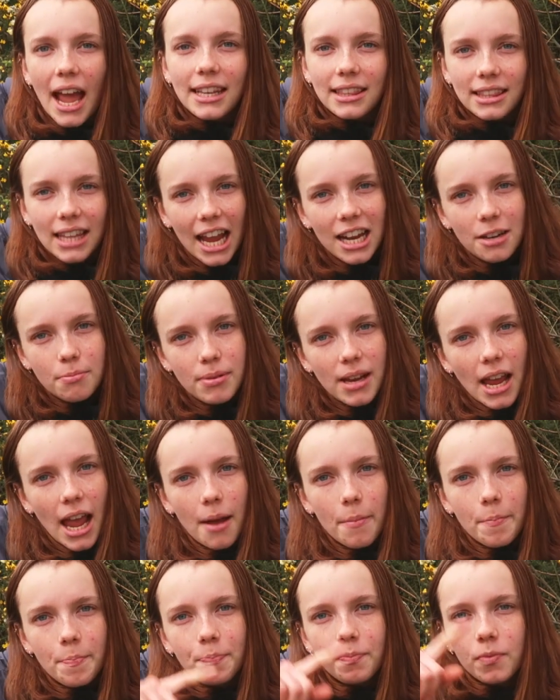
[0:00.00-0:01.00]
At 9
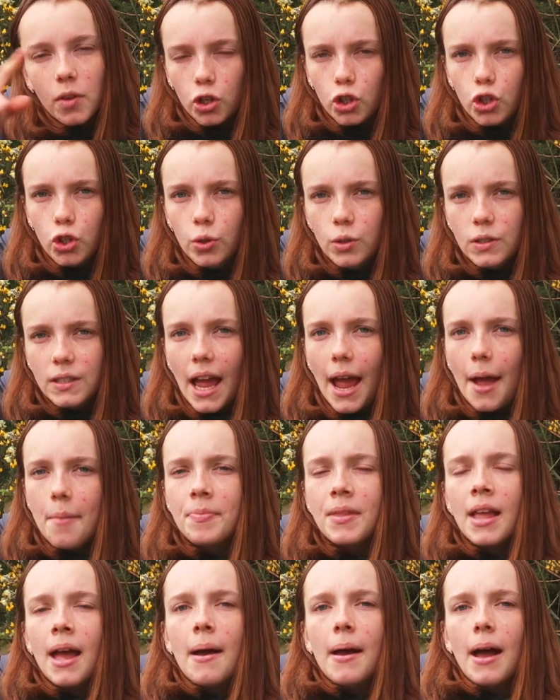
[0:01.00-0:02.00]
p.m. Tuesday,
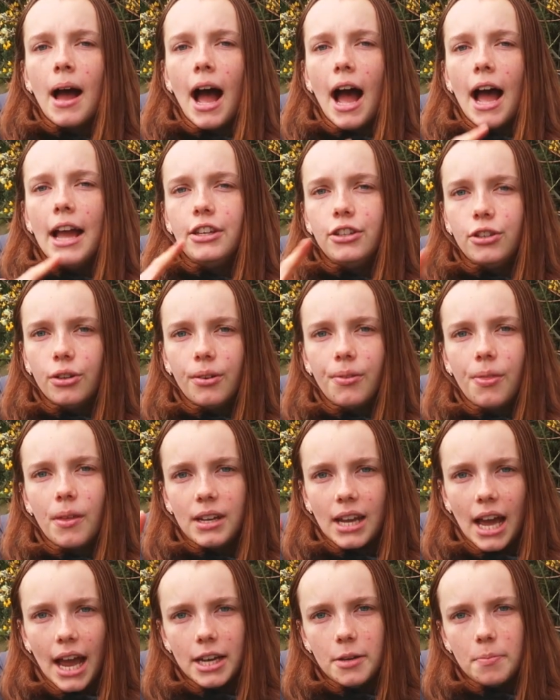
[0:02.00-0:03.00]
I took
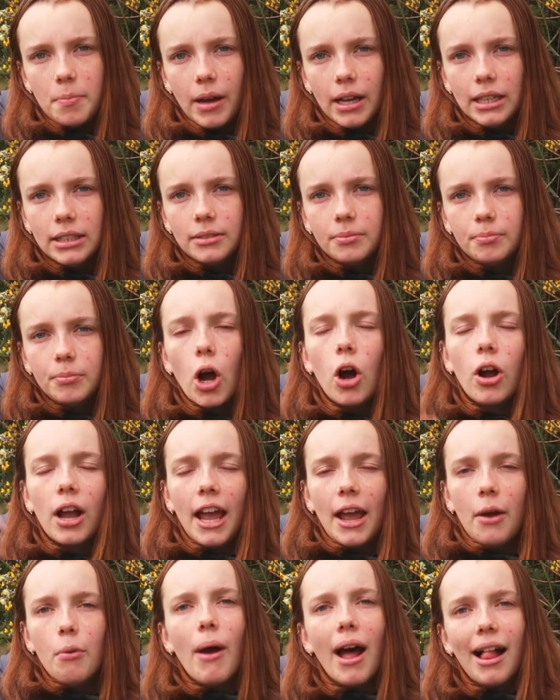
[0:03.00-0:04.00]
the night bus.
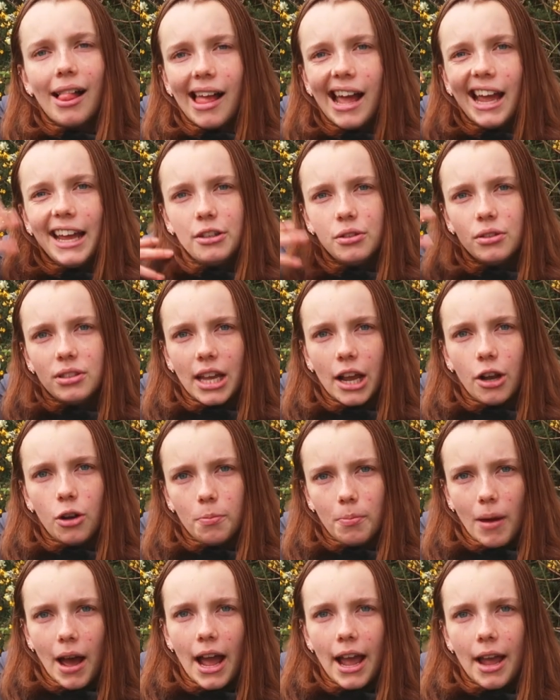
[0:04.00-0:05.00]
Okay, well, I had to say
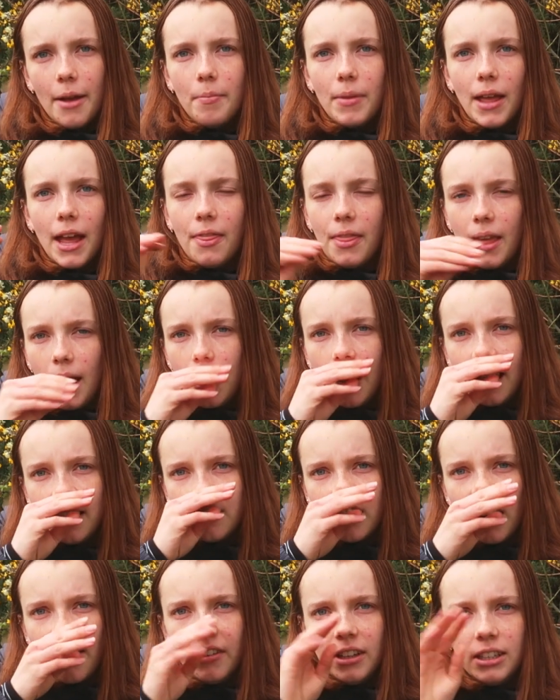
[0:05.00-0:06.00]
goodbye, and then I
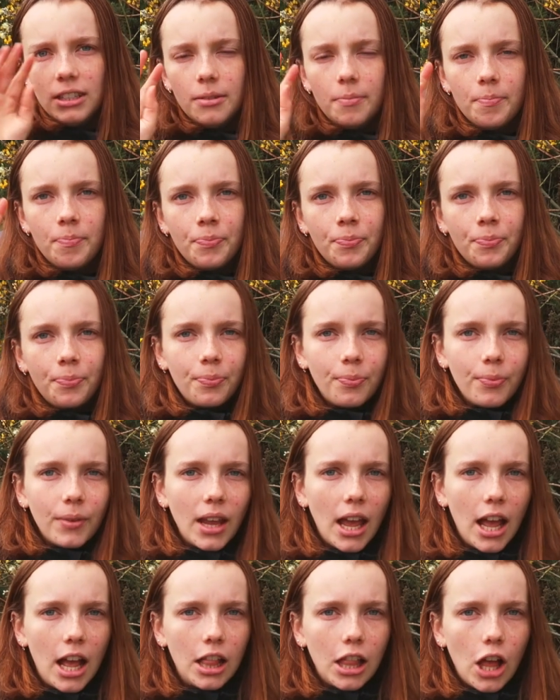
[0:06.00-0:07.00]
traveled
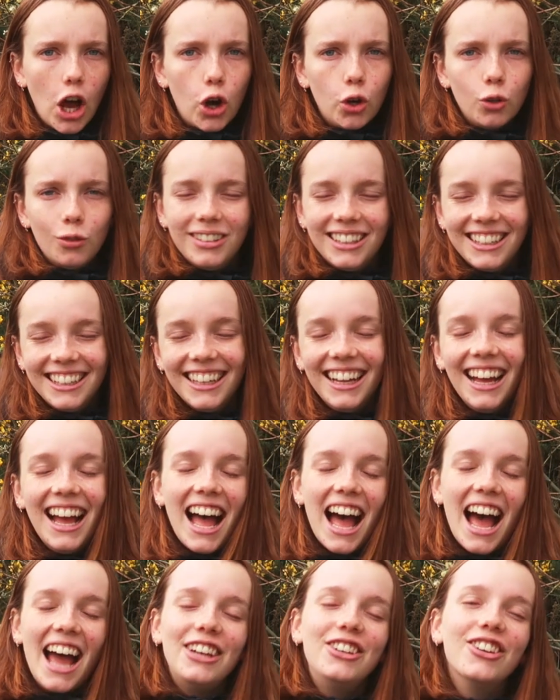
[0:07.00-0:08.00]
alone.
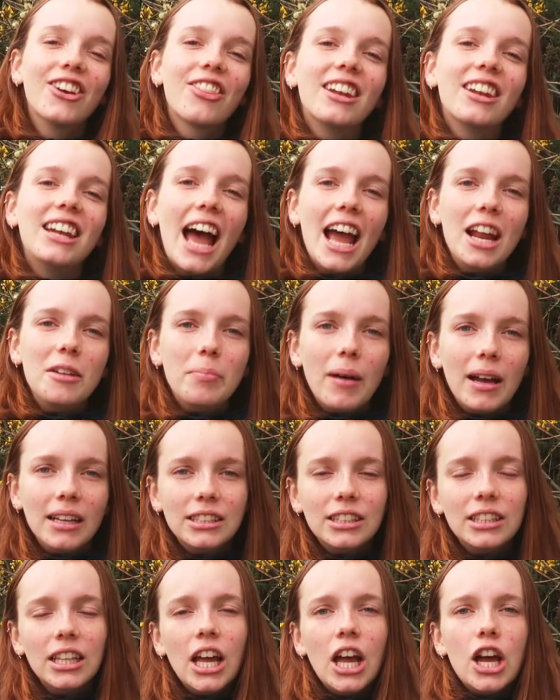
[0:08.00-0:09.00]
I the night
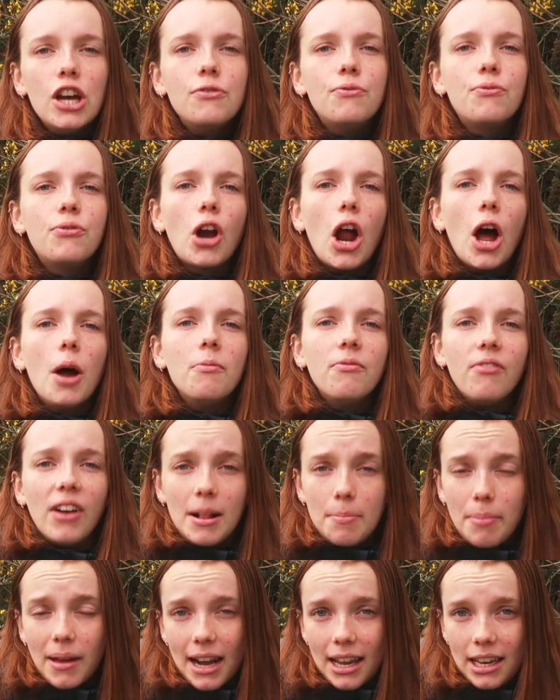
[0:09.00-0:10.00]
bus from
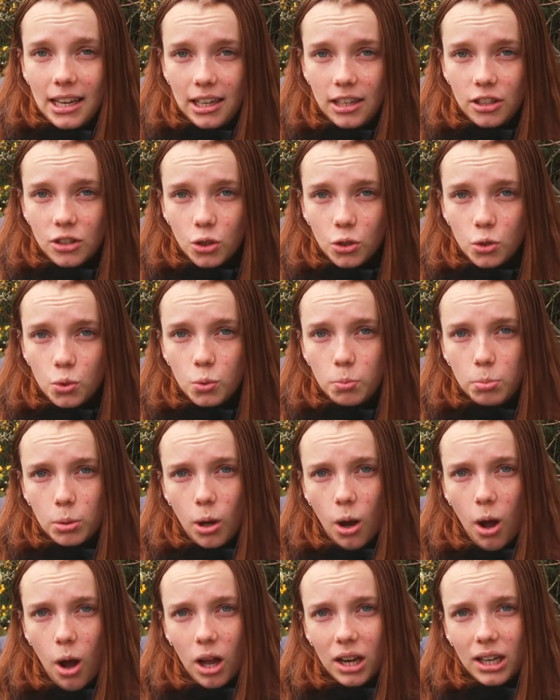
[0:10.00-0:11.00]
Valparaíso to
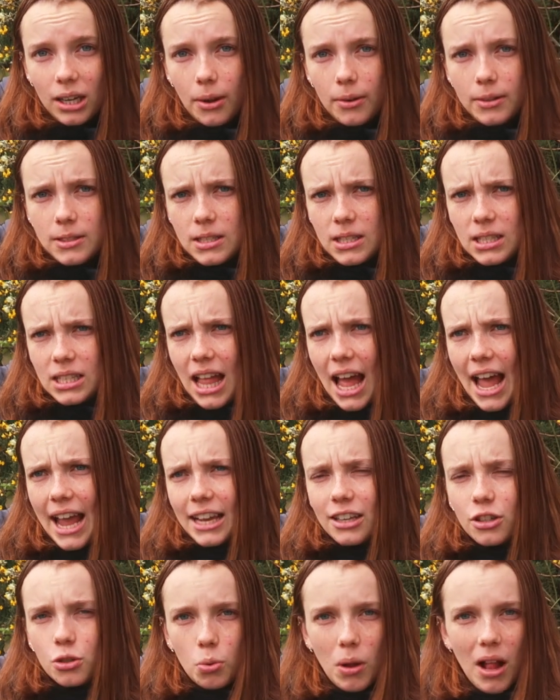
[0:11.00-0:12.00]
Pucón. It's
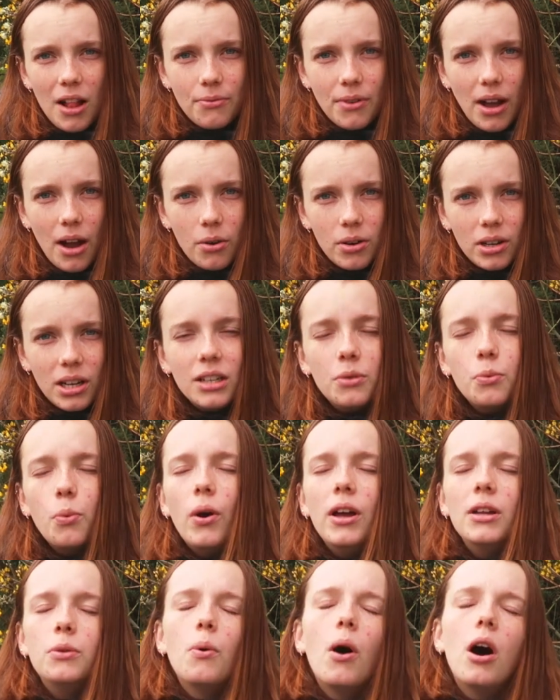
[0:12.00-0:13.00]
like 12 hours.
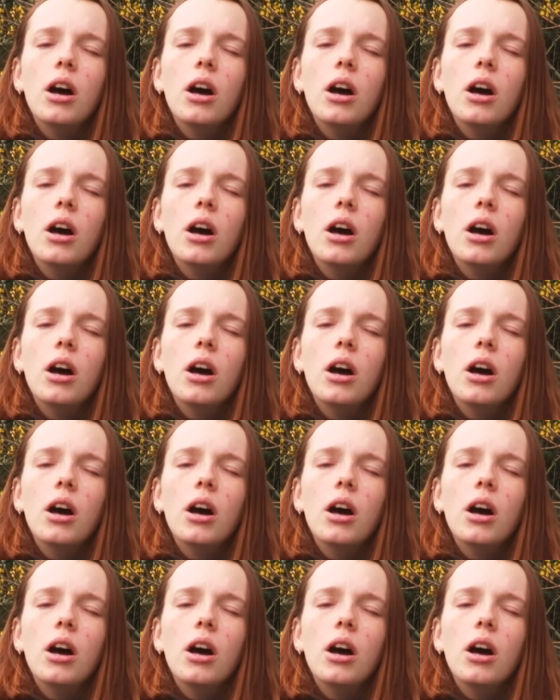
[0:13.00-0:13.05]
It